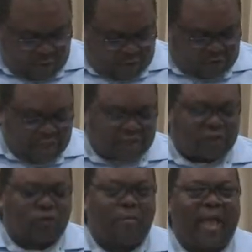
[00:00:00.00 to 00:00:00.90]

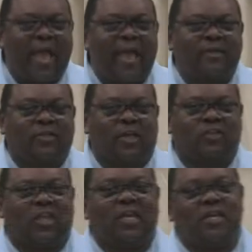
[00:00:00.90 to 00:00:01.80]
Jesus reminds
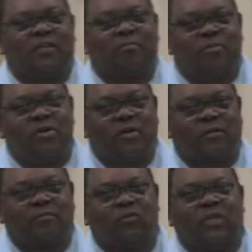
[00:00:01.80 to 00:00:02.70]
us in this
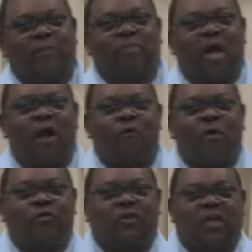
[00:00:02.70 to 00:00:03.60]
book that Paul
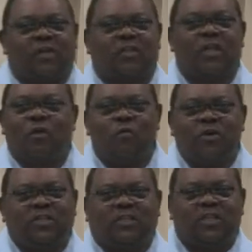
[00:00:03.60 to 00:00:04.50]
wrote to us,
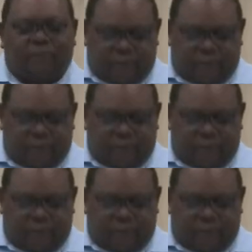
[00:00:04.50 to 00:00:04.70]
we're just dear